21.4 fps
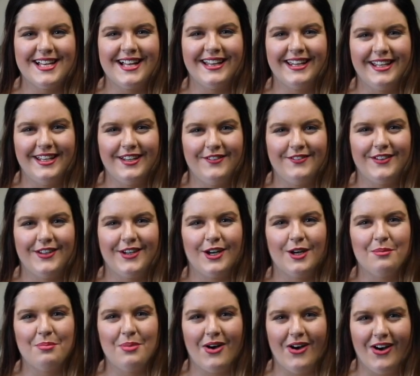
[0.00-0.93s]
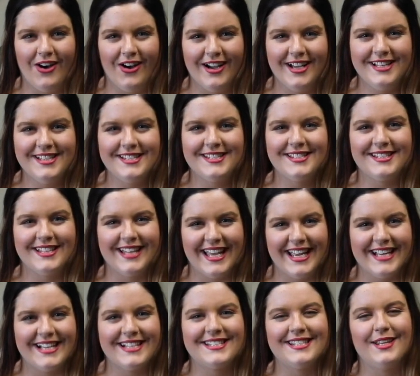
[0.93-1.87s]
that live in our ponds,
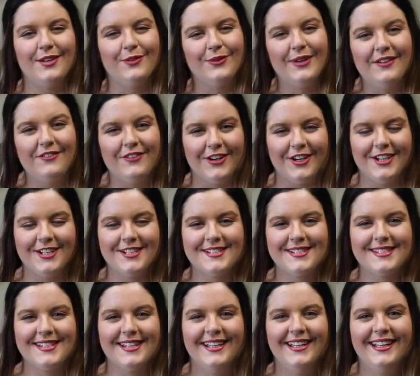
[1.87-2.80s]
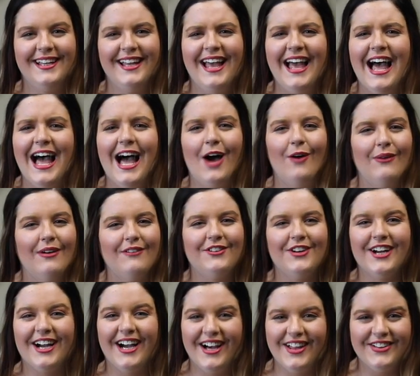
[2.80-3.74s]
lakes, and rivers.
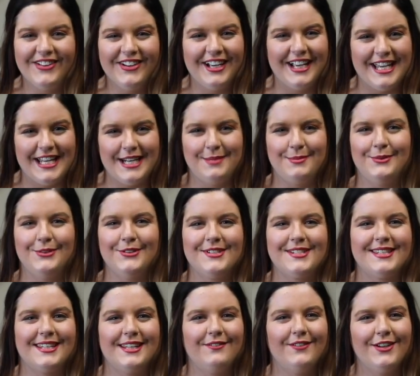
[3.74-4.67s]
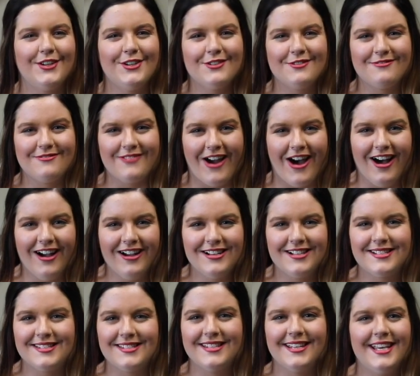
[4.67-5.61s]
However, other animals live under
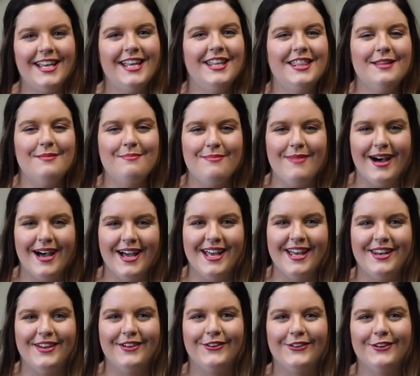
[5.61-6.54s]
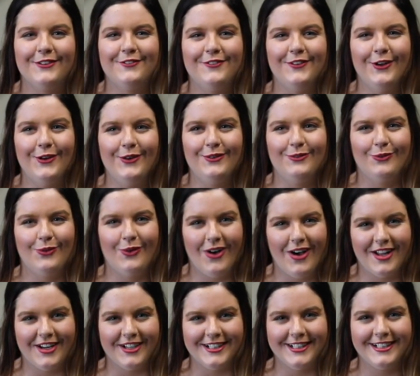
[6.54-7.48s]
rocks, in the mud, or float in
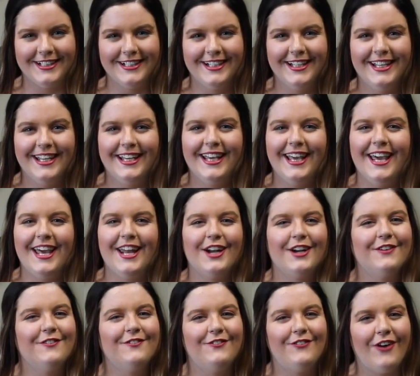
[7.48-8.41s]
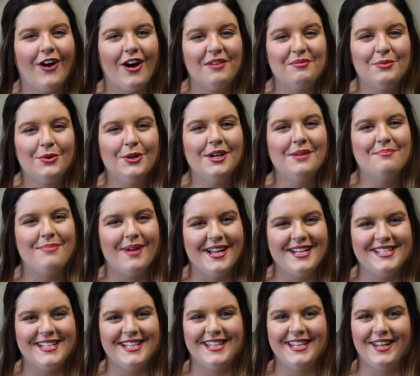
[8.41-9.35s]
water, and are far more
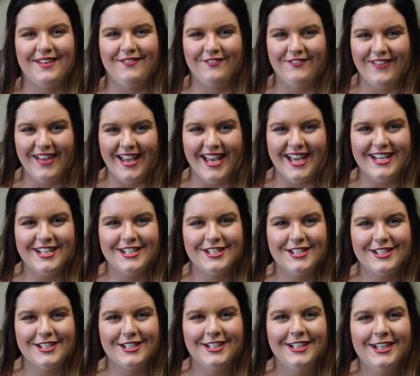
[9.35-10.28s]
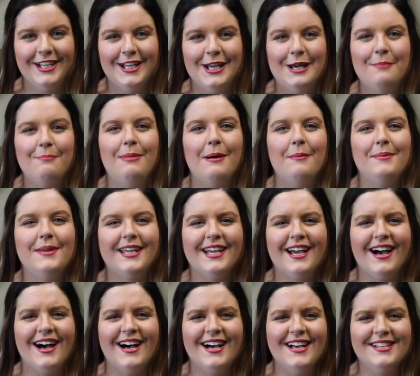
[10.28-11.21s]
abundant than fish. But
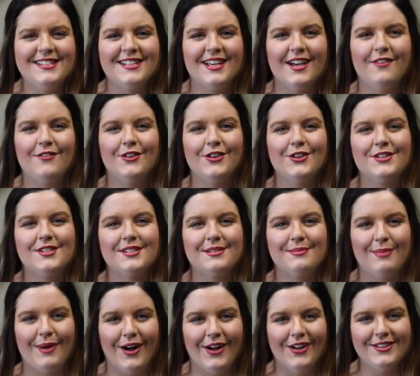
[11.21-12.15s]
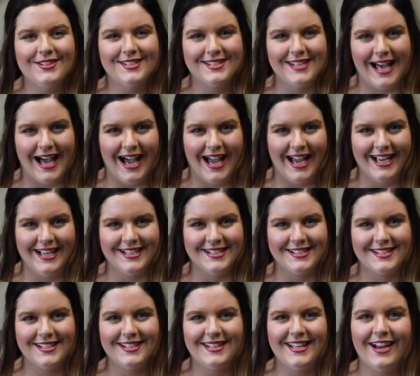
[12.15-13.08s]
because of their small
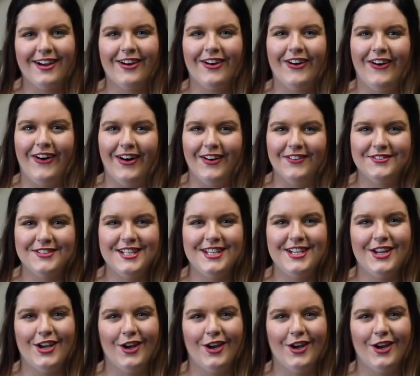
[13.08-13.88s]
size, they are often